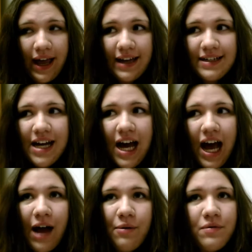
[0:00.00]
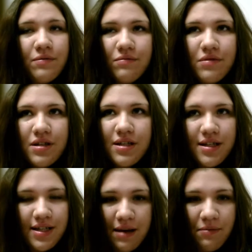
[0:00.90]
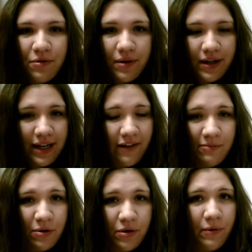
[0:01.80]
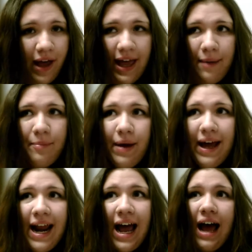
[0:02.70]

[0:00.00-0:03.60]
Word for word: and i won't say more and give more away but